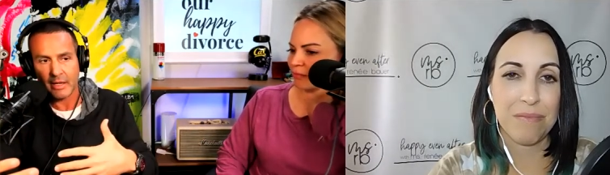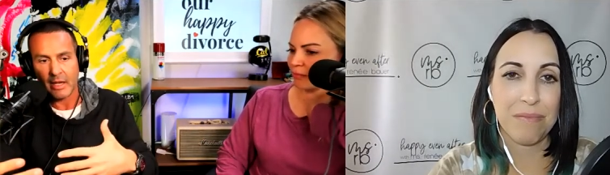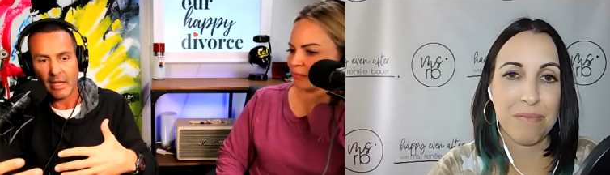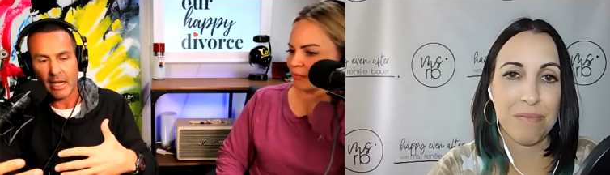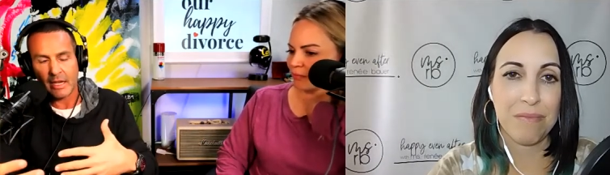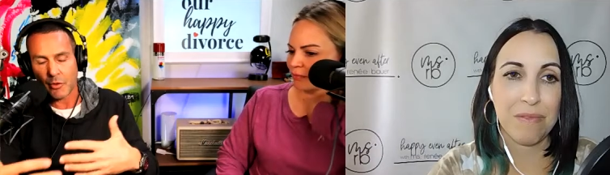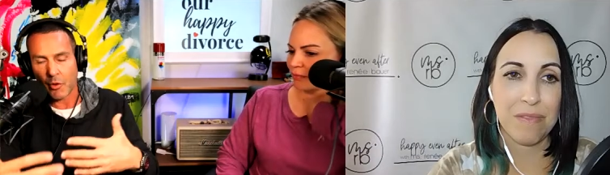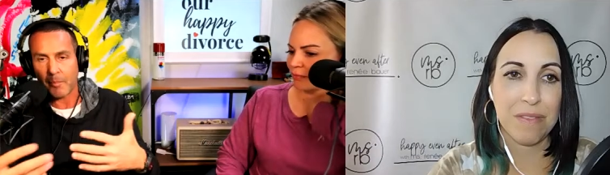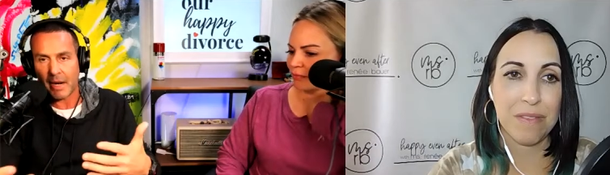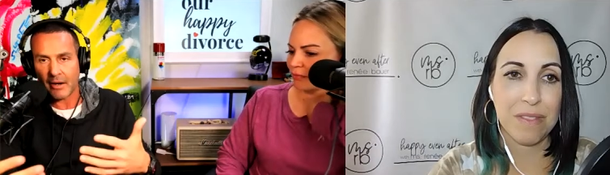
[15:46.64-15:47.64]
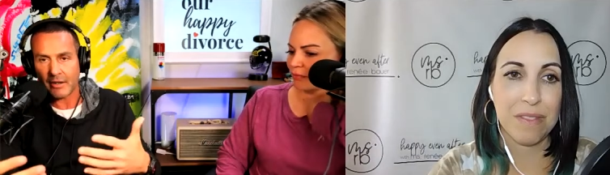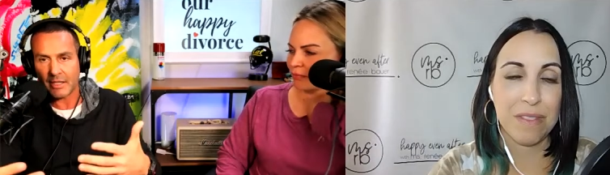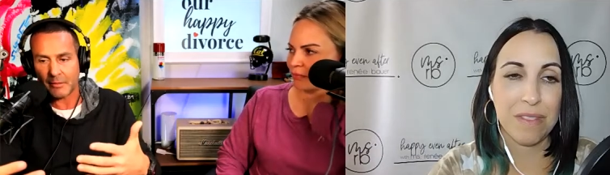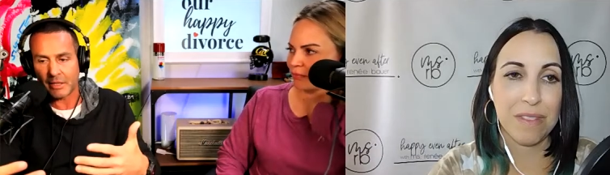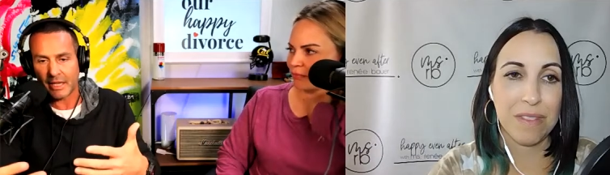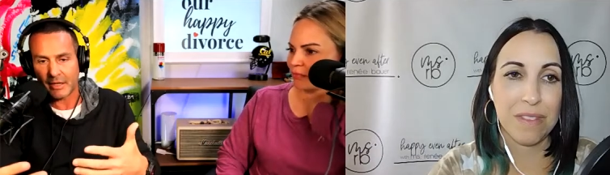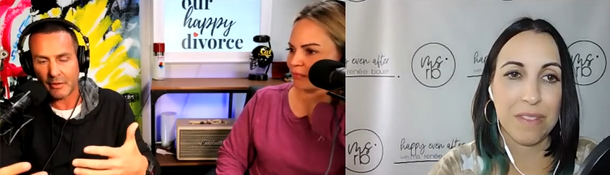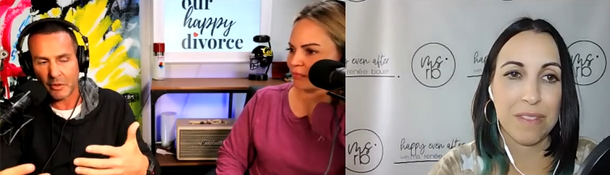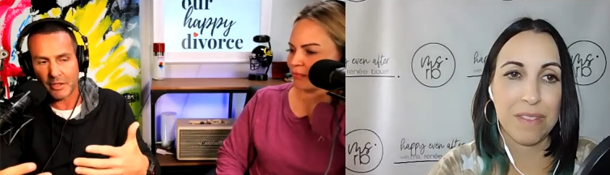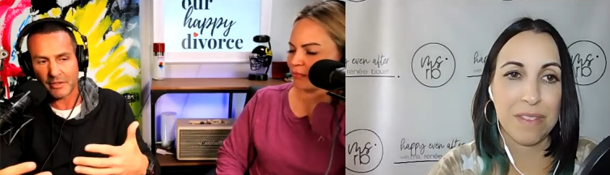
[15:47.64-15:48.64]
Speaker 1: And so our parenting plan
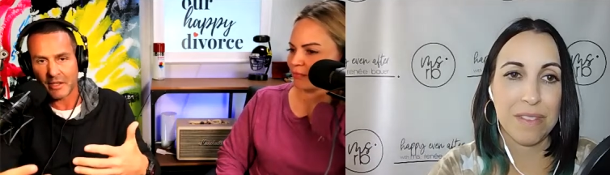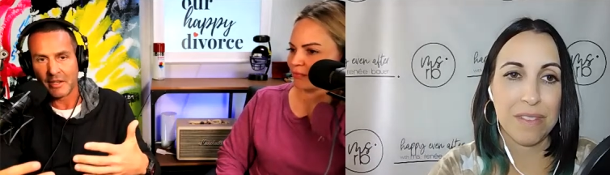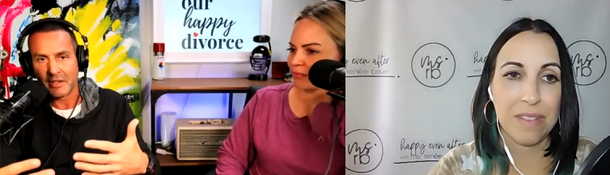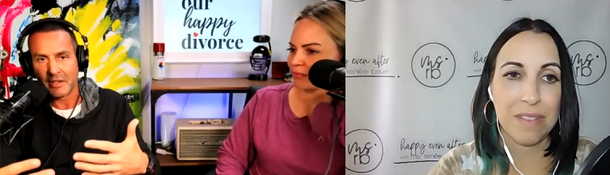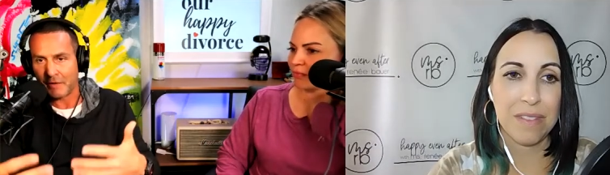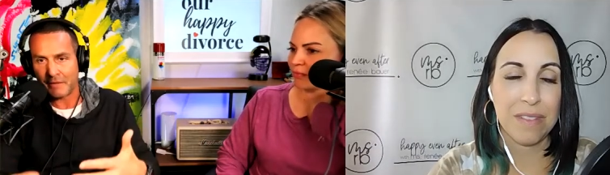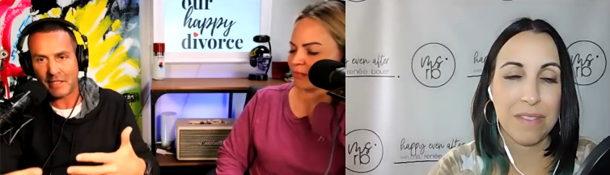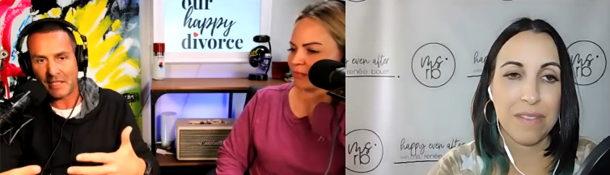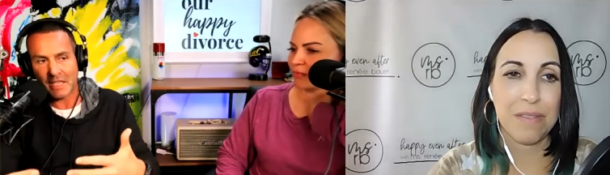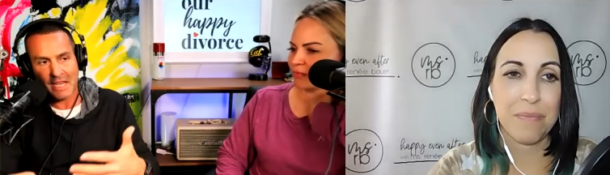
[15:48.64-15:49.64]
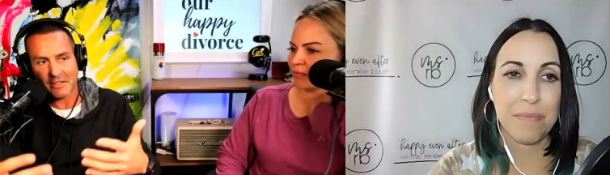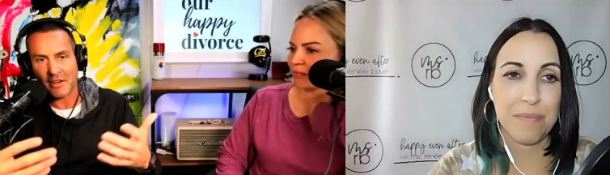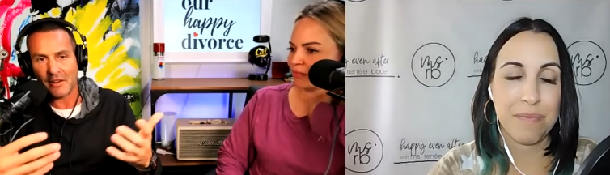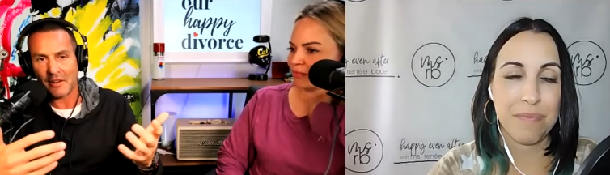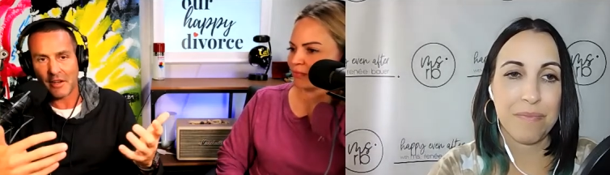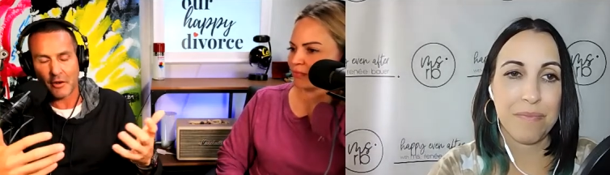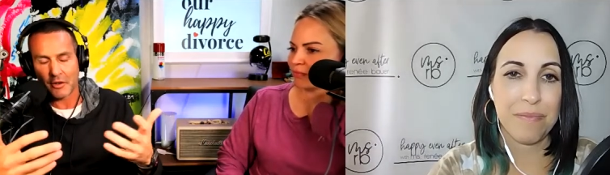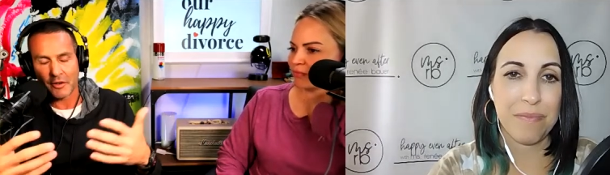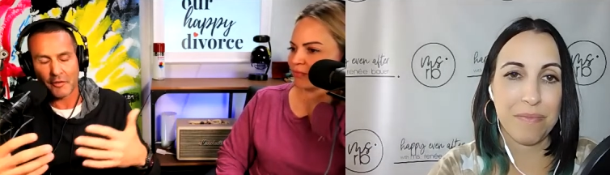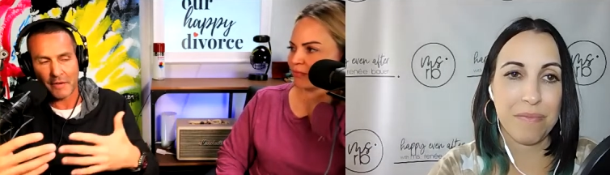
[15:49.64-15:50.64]
was 15 days on or,
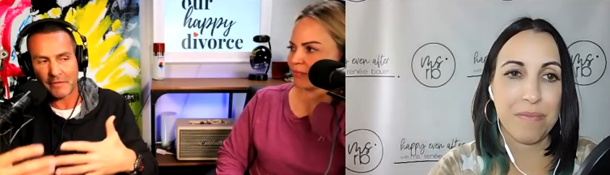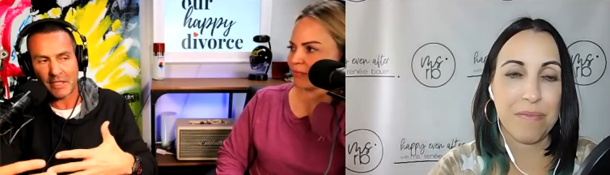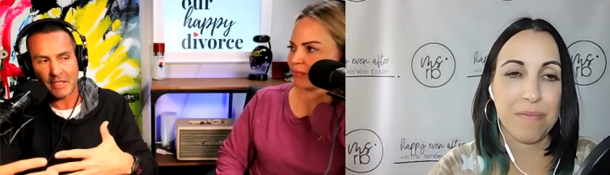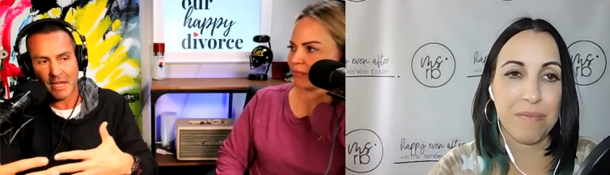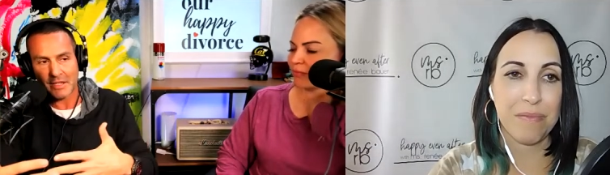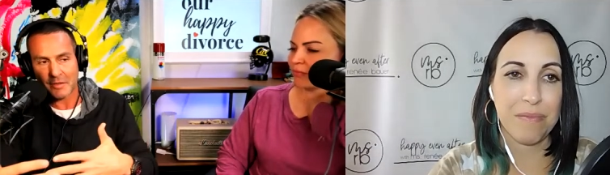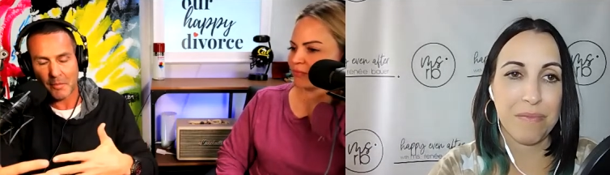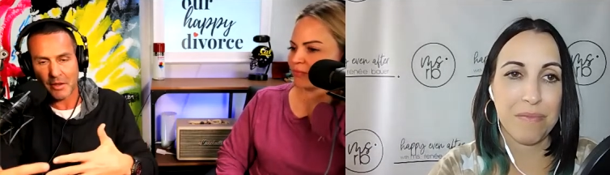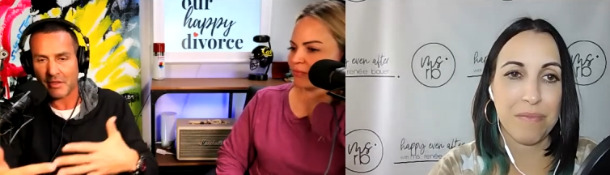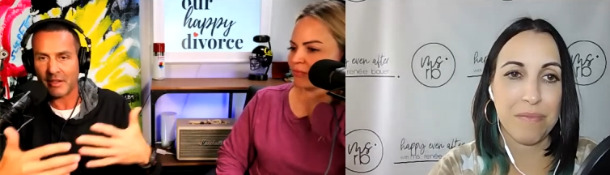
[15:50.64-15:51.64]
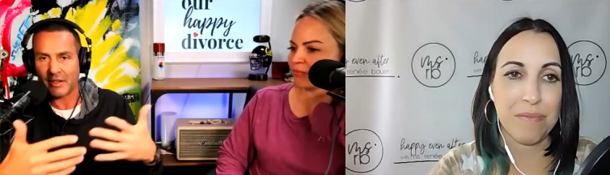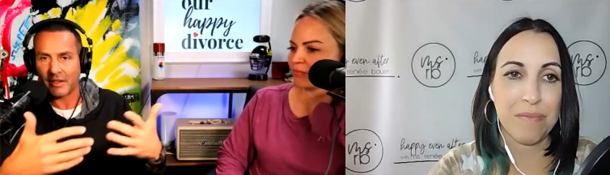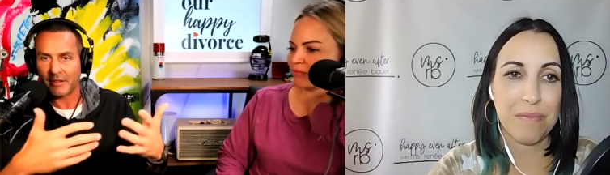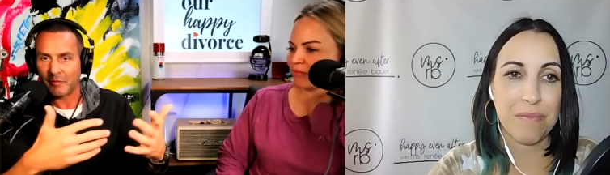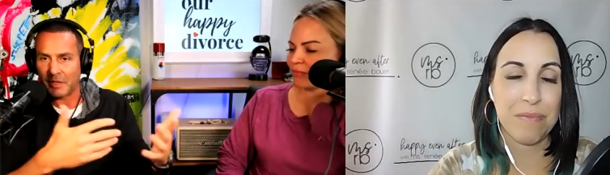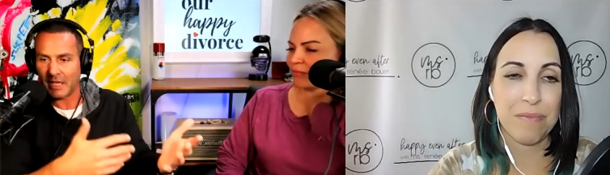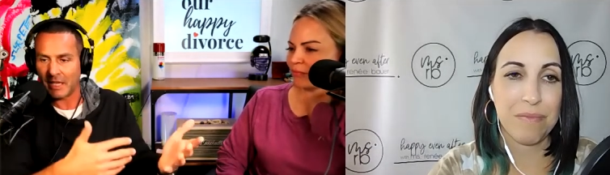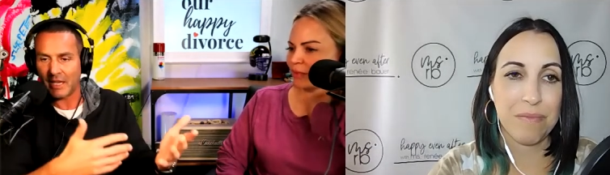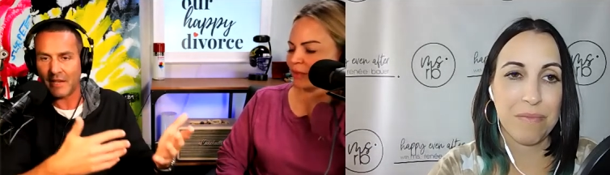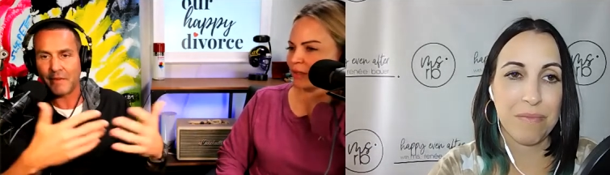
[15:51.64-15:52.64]
or 15 days a month with
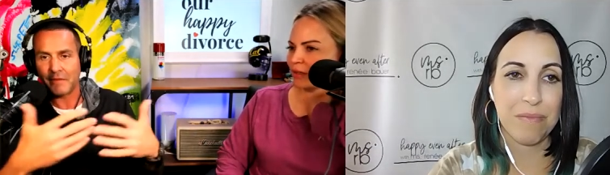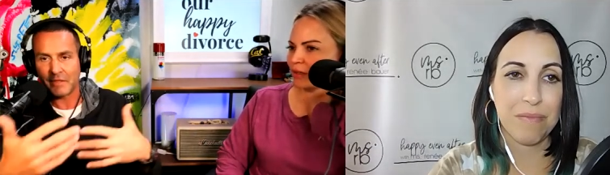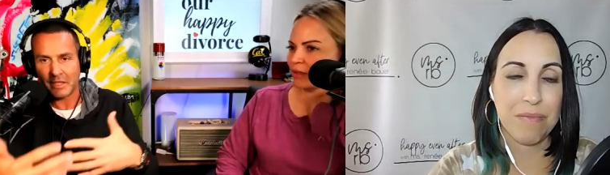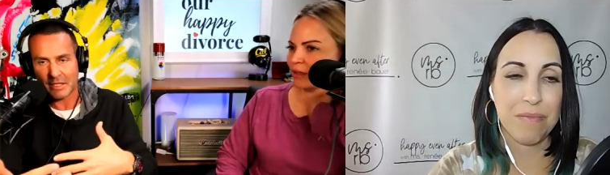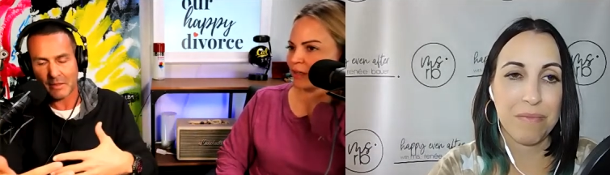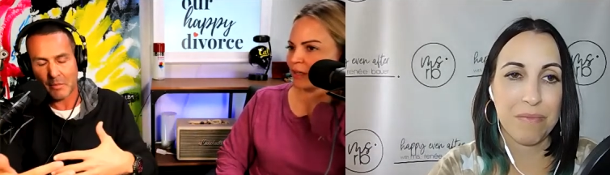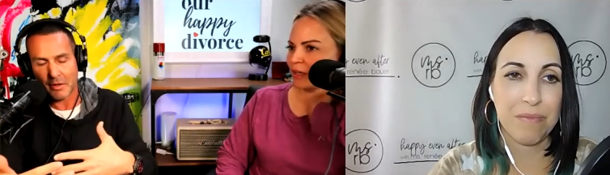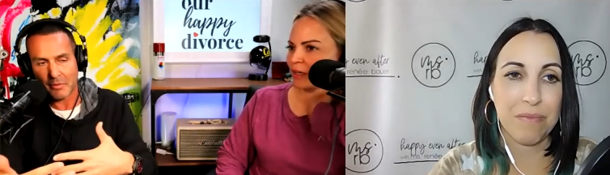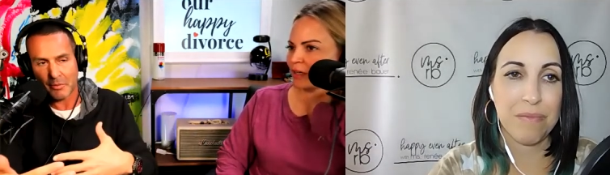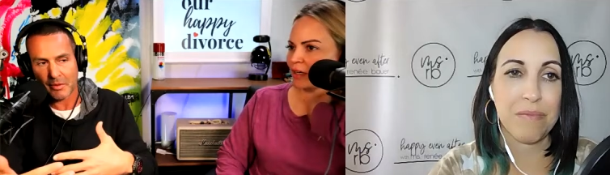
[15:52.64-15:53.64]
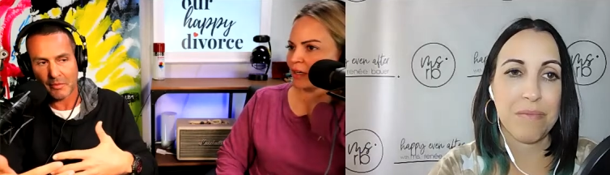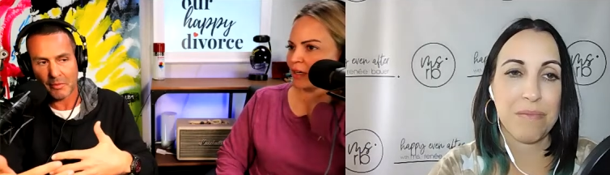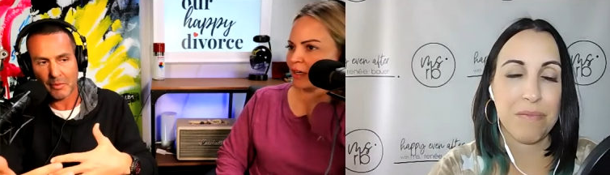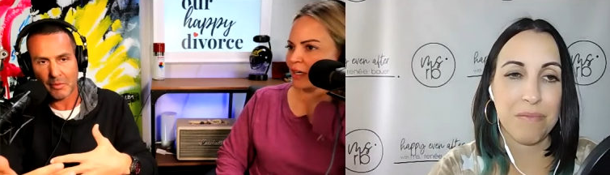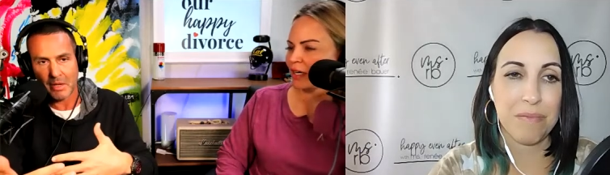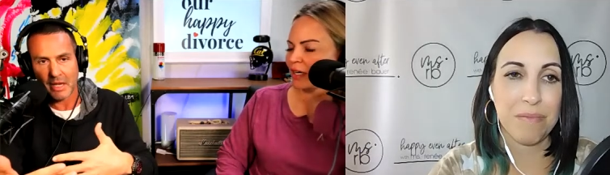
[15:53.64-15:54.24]
Nikki, 15 days a month with with me.